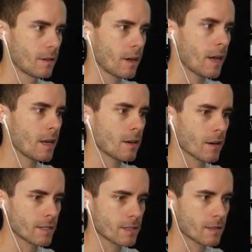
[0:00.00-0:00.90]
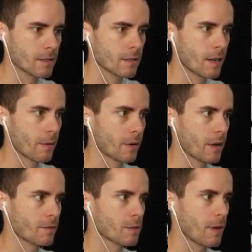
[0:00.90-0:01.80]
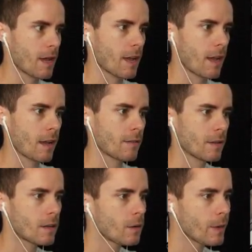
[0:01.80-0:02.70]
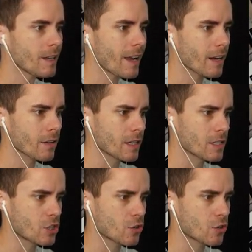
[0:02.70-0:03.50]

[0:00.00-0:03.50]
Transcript: Hey, nice. Now we got some air. Can we land on these